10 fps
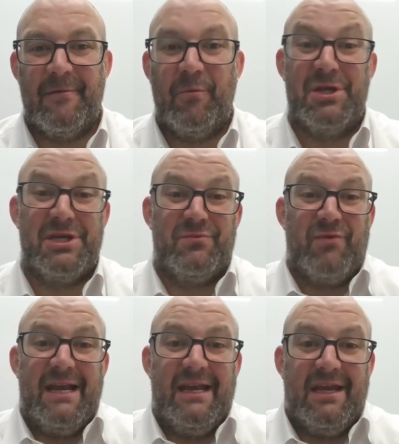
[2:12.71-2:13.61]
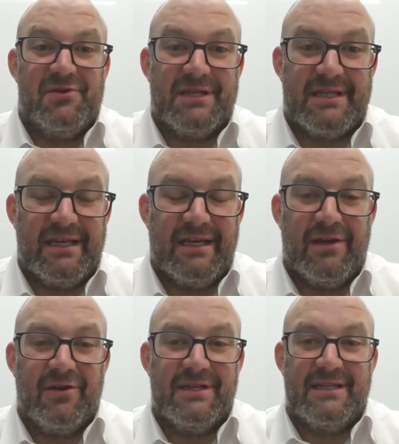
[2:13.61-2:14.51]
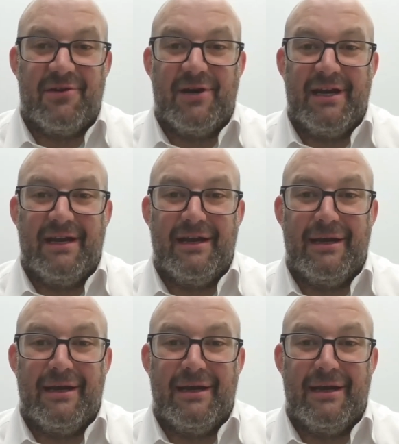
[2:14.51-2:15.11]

which is really interesting considering